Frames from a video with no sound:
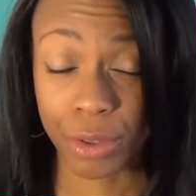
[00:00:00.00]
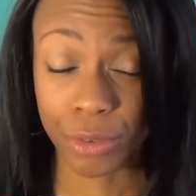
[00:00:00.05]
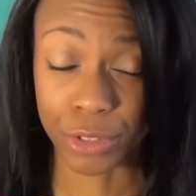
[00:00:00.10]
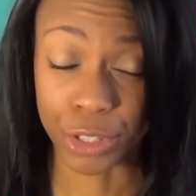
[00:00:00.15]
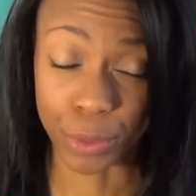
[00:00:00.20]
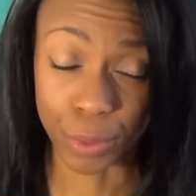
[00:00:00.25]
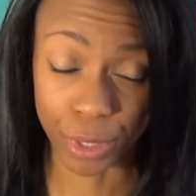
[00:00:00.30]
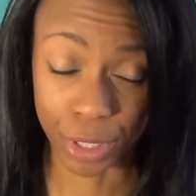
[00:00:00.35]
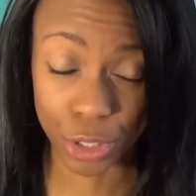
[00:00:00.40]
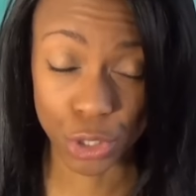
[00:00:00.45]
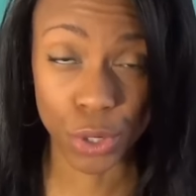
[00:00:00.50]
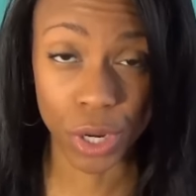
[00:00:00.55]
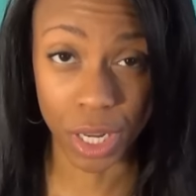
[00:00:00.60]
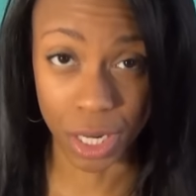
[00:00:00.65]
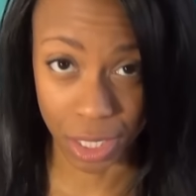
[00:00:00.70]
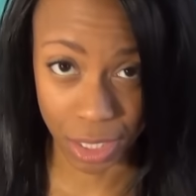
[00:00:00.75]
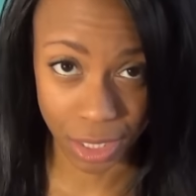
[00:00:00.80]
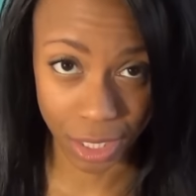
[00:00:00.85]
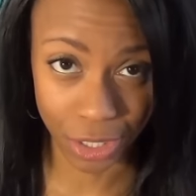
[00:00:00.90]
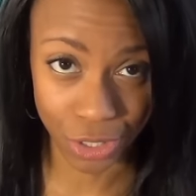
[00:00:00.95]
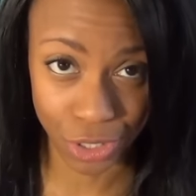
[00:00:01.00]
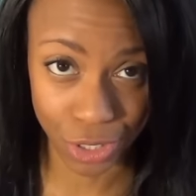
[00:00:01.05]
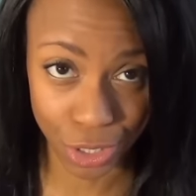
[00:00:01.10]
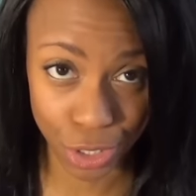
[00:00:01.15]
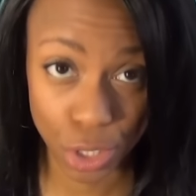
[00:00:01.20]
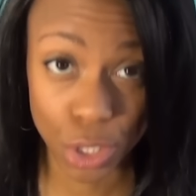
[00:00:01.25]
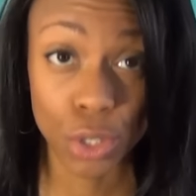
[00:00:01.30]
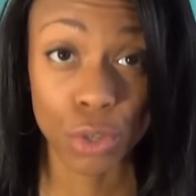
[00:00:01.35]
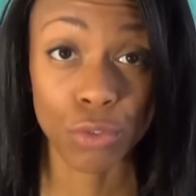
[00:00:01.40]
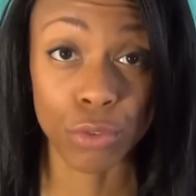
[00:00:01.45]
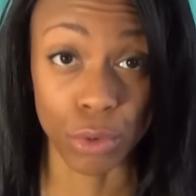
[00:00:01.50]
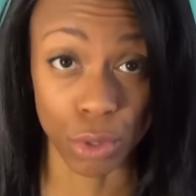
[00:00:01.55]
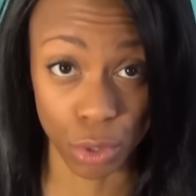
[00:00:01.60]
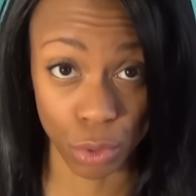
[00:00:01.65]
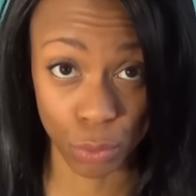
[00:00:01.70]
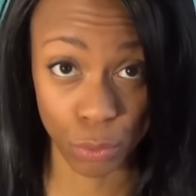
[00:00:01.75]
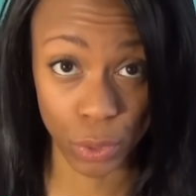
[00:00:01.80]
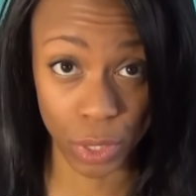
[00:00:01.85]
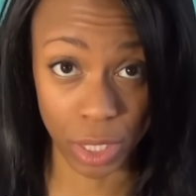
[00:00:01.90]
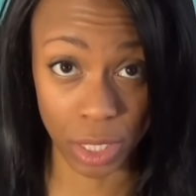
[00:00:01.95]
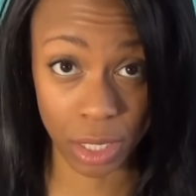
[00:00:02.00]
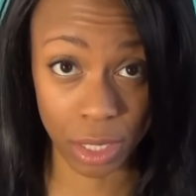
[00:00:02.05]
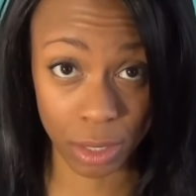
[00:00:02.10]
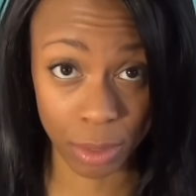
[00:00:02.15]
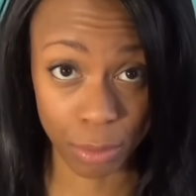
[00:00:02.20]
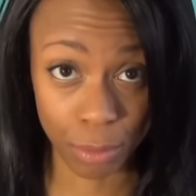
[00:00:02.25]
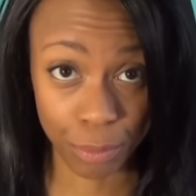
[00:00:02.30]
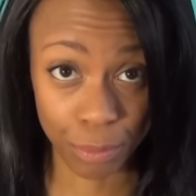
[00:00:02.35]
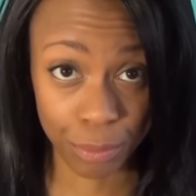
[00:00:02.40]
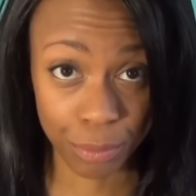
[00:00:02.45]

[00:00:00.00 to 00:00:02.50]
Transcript: She wanted training sessions for a week.